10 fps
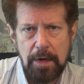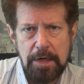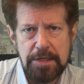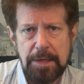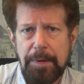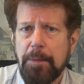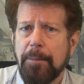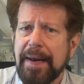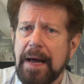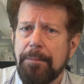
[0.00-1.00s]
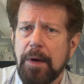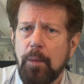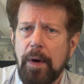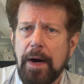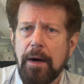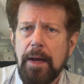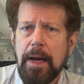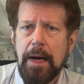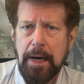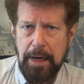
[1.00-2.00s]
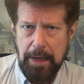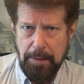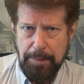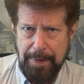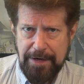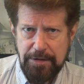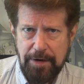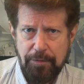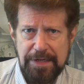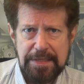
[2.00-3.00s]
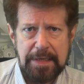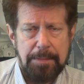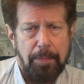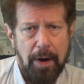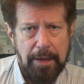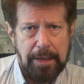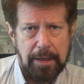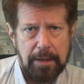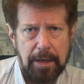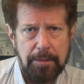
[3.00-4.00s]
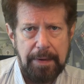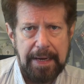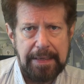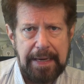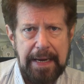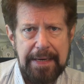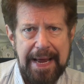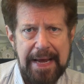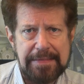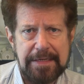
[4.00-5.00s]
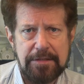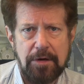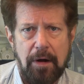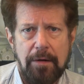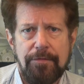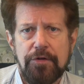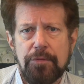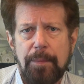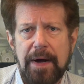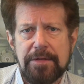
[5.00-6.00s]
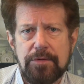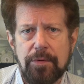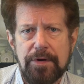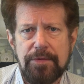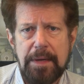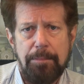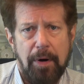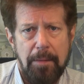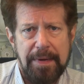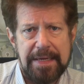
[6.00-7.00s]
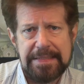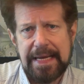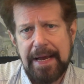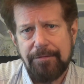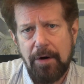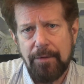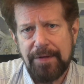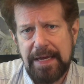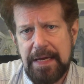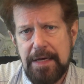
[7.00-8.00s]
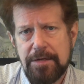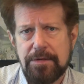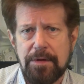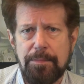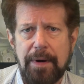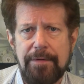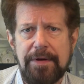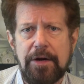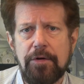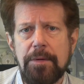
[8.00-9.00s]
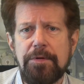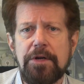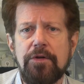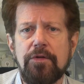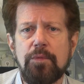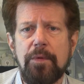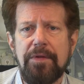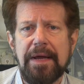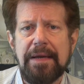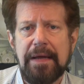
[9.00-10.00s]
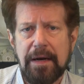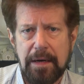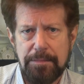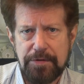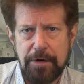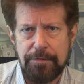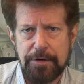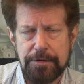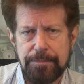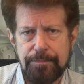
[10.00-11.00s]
Some people may not be aware, but Microsoft recently bought GitHub and gained access to all of those repositories, in part because they have all the keys to the private encryption used within GitHub servers.